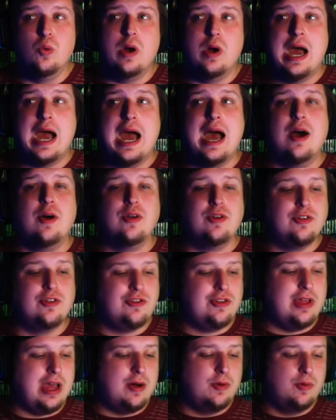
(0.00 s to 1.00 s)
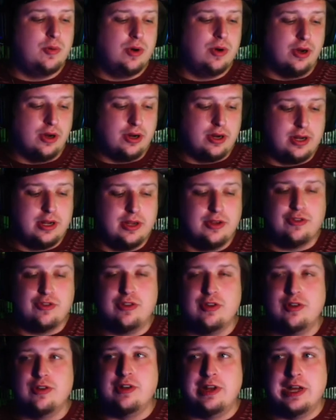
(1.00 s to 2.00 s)
how does that work? Is
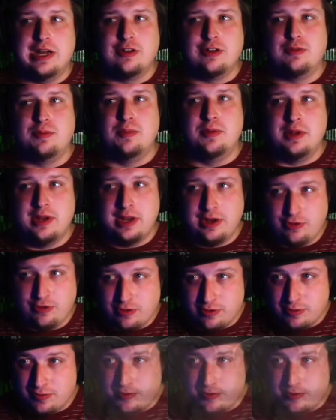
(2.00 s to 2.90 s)
there an explanation for